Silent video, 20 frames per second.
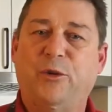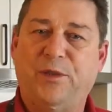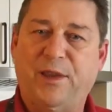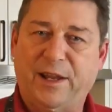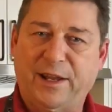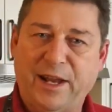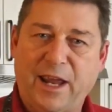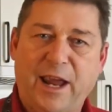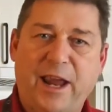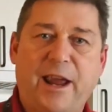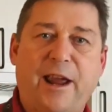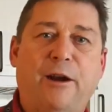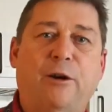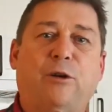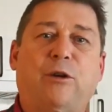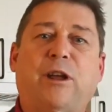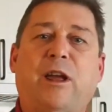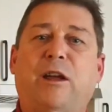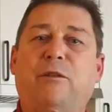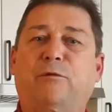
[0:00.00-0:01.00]
that air
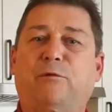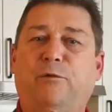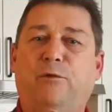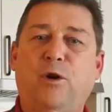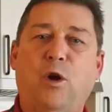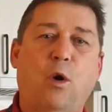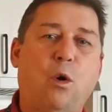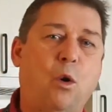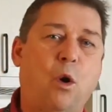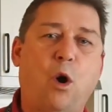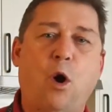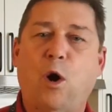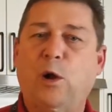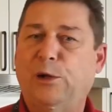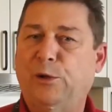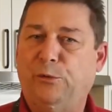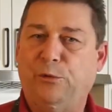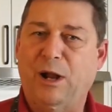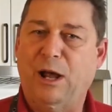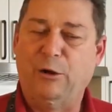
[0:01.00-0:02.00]
can flow
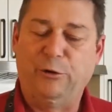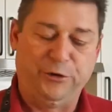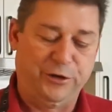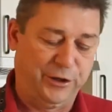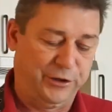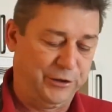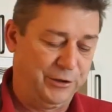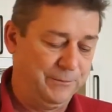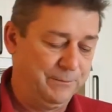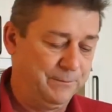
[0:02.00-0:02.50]
all around it.